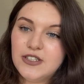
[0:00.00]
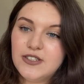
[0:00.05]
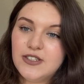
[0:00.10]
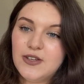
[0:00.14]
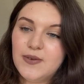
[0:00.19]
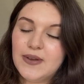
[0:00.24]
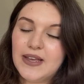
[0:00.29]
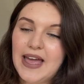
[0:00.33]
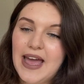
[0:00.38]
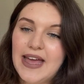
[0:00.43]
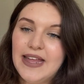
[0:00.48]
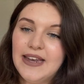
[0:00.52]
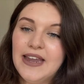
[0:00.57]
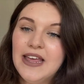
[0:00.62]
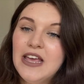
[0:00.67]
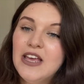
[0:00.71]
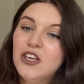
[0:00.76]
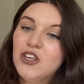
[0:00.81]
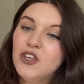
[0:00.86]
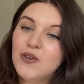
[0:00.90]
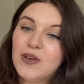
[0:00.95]
So again,
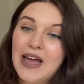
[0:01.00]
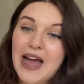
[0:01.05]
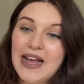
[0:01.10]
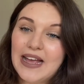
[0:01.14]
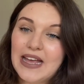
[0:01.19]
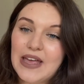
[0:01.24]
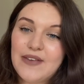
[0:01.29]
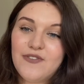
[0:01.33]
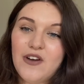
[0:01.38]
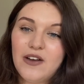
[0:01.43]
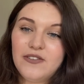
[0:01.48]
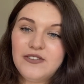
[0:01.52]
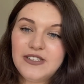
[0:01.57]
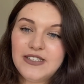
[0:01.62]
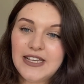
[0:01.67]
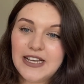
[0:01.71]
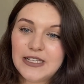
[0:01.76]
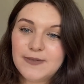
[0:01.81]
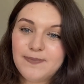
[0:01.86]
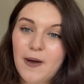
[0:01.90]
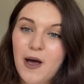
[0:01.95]
you can get 5 to
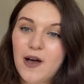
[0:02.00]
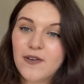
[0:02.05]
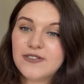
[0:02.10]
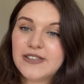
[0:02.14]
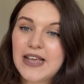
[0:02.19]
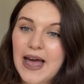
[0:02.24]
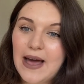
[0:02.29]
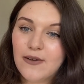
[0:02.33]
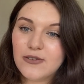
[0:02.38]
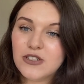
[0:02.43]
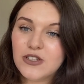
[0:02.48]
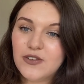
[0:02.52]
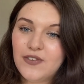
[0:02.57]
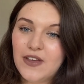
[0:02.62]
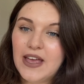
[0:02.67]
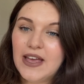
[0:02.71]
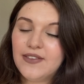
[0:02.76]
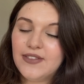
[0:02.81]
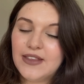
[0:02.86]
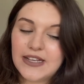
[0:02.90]
6 baths out of it.